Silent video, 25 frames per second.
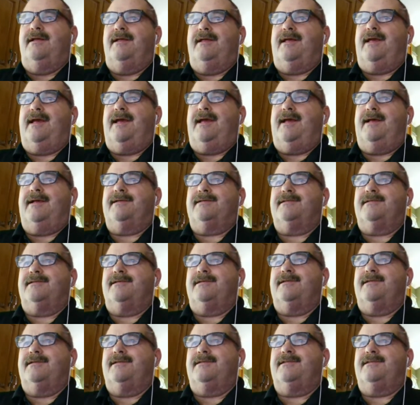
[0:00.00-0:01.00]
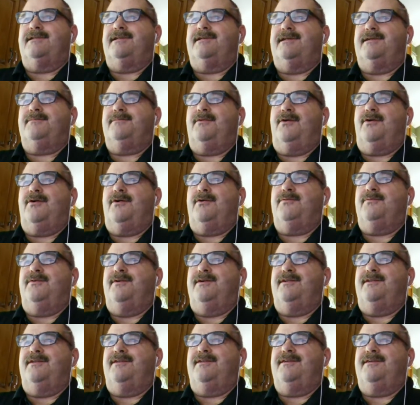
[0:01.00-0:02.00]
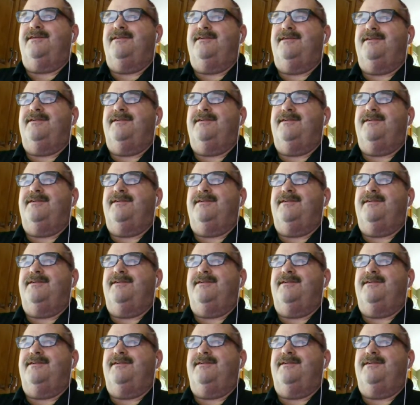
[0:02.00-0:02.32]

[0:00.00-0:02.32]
Yes, Jim Harwood.